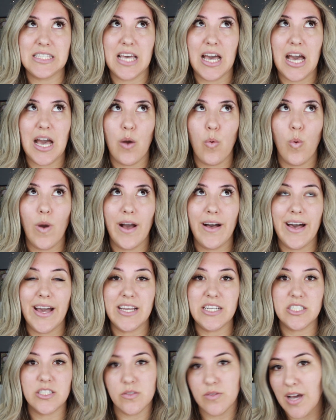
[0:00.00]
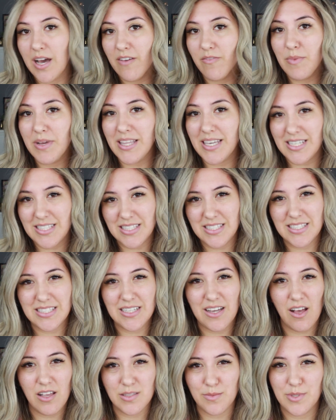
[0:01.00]
that while I do have my license
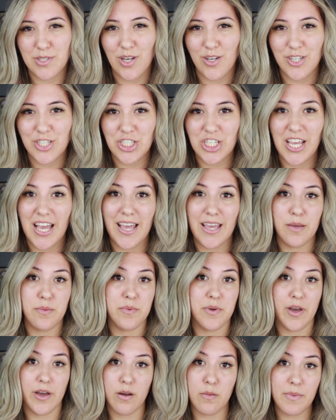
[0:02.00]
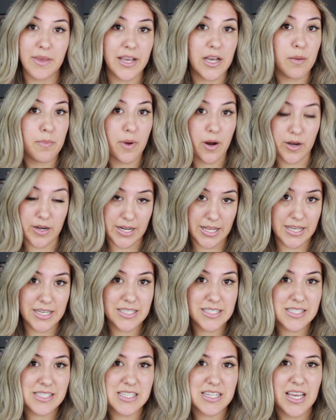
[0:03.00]
in cosmetology, I am not a makeup
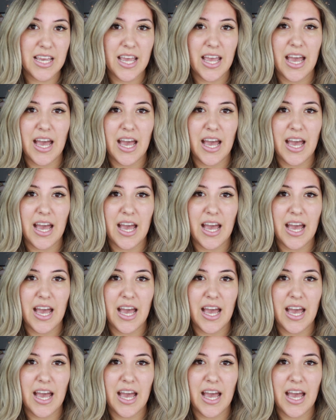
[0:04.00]
artist.